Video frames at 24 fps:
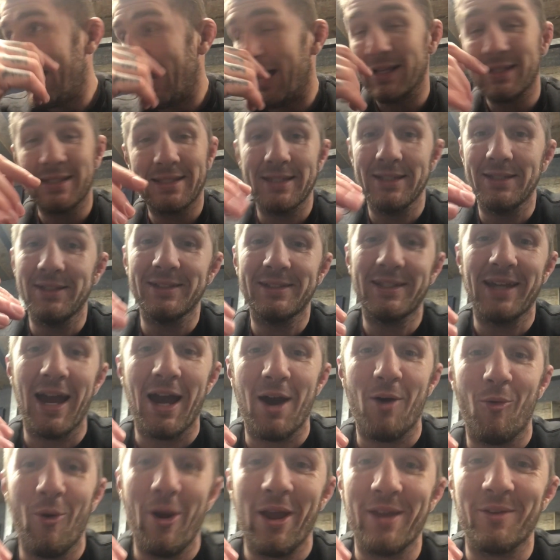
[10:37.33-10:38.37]
I still
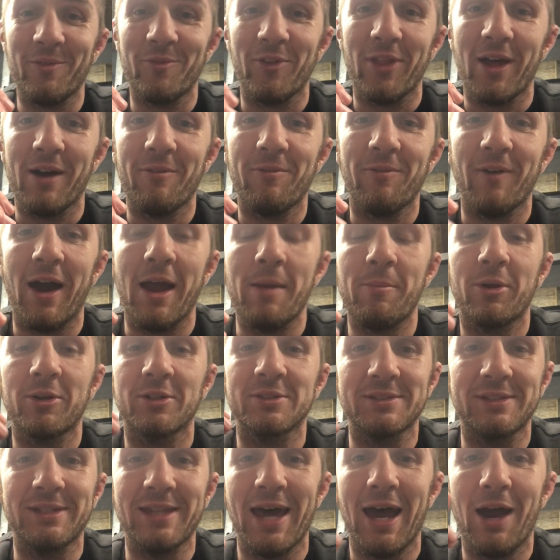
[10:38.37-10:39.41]
can't wait for that fight
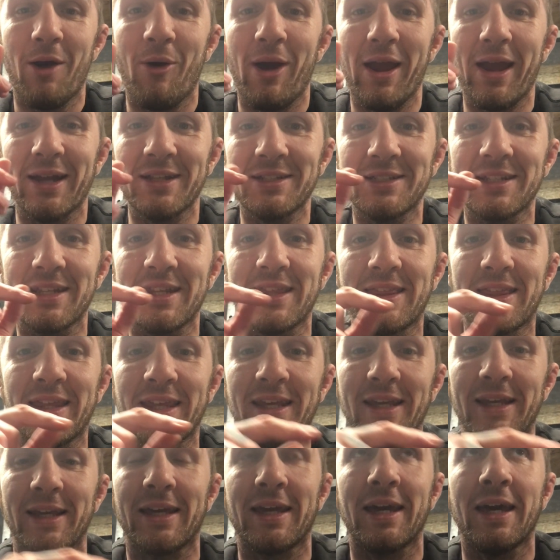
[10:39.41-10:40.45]
because now I actually
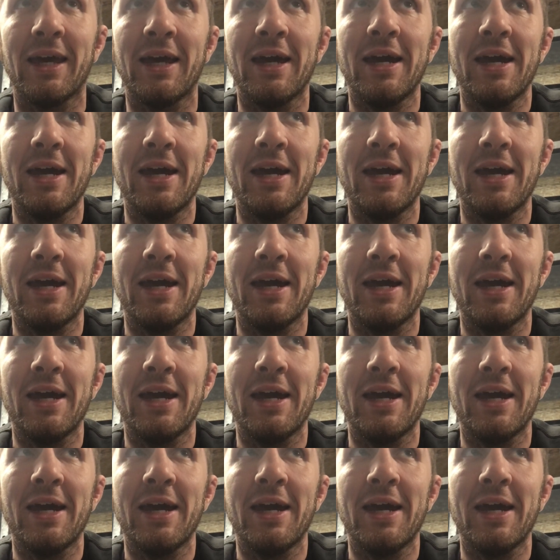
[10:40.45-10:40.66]
think